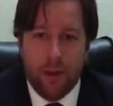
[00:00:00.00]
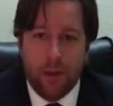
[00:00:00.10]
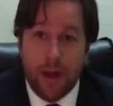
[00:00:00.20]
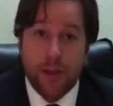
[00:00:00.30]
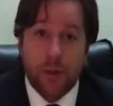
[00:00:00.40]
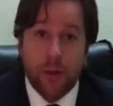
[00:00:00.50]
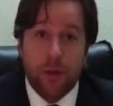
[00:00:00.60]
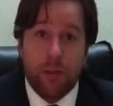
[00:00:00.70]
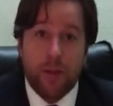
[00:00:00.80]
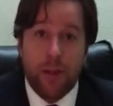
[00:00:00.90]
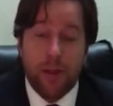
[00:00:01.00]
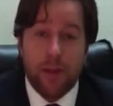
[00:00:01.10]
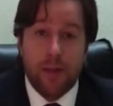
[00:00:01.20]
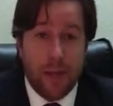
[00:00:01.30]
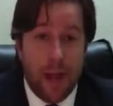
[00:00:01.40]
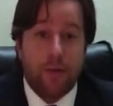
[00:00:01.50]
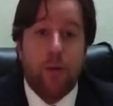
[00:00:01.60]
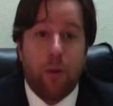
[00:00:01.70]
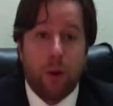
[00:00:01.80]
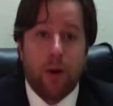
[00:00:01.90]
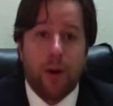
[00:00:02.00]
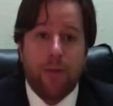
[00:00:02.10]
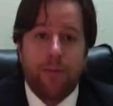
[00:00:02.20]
The answer simply is the at-fault party.